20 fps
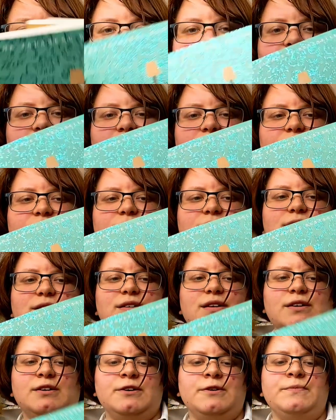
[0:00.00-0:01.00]
and
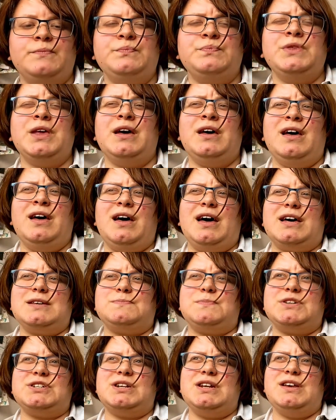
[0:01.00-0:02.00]

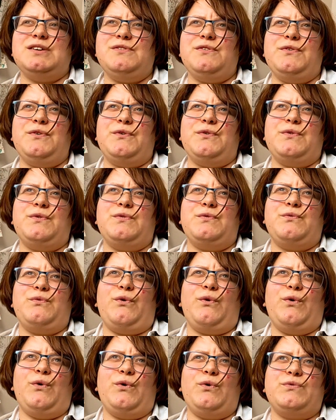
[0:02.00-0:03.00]
especially
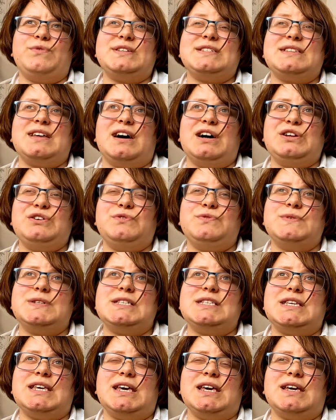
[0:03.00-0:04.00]
for the start of
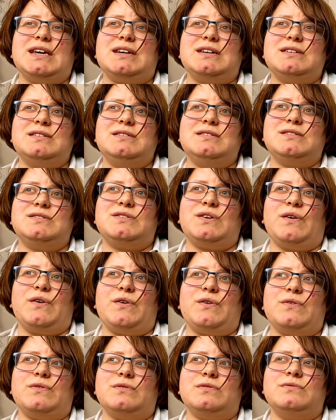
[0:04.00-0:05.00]
this year, so